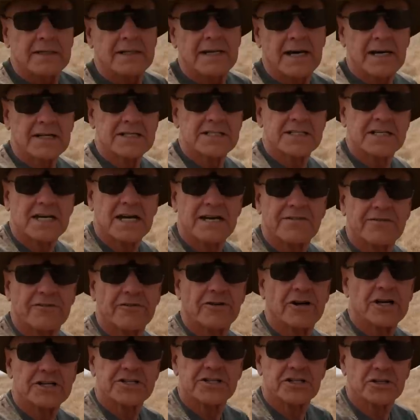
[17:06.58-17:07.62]
Now it's time
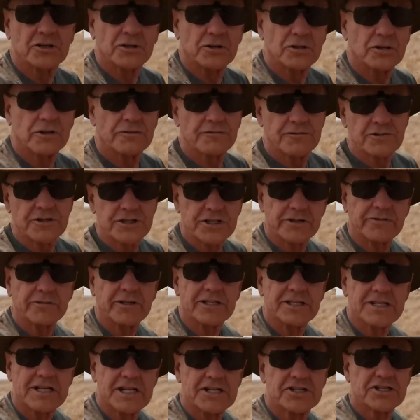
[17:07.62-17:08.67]
for us to go look for
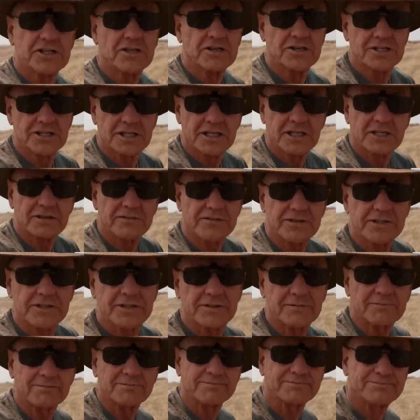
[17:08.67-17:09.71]
civilization ourselves.